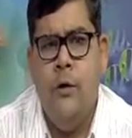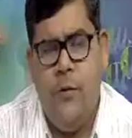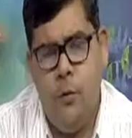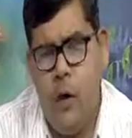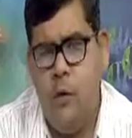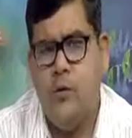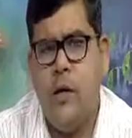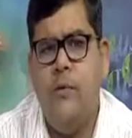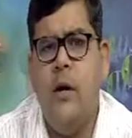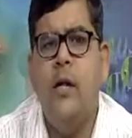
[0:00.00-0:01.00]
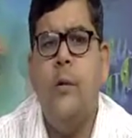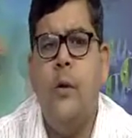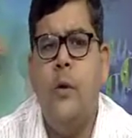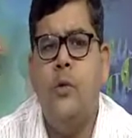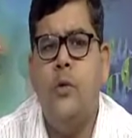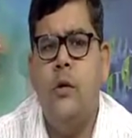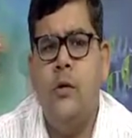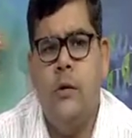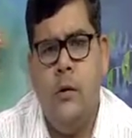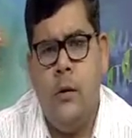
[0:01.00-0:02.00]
Few grounds are only available to the